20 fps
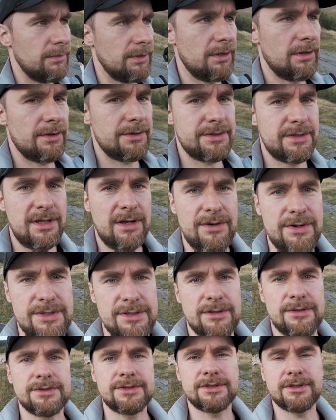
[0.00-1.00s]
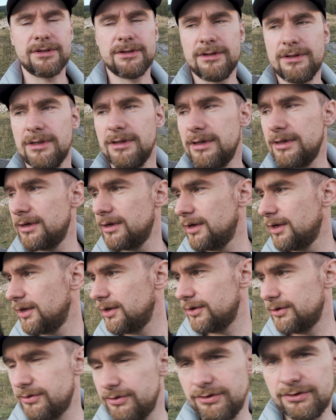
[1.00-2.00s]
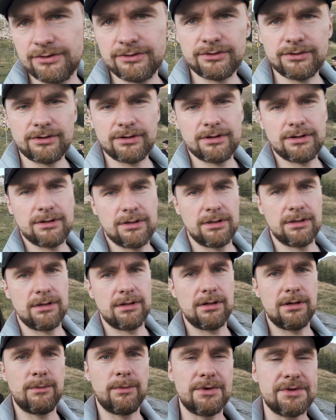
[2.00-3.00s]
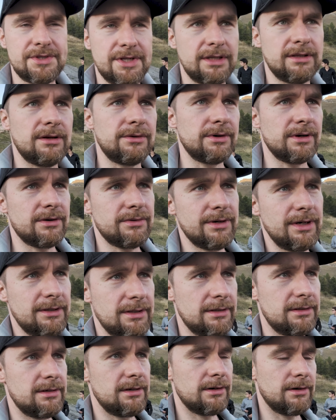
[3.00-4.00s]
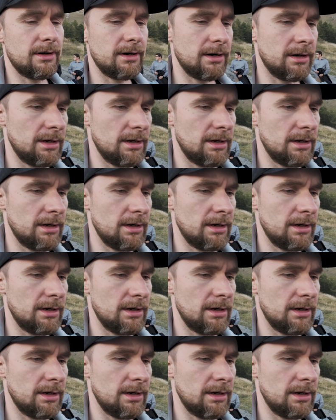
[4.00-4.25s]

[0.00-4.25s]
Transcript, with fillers: because there is also new uh, monastery created here,